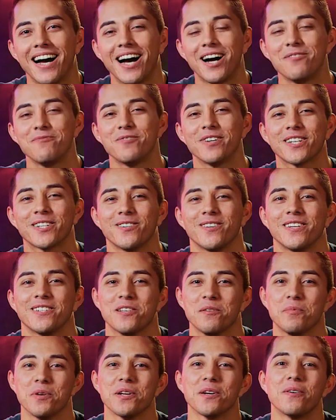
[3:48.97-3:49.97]
I'm Victor
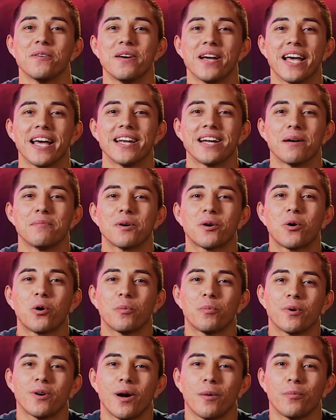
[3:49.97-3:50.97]
Escobedo, and I'm a
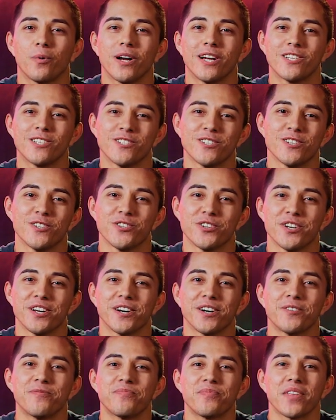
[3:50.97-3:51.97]
corporate operations
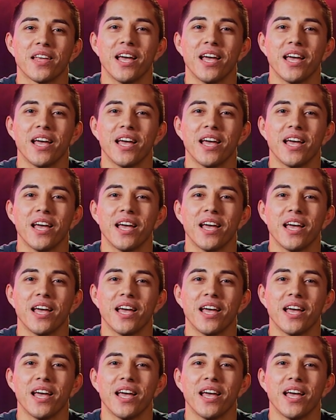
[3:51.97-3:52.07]
engineer.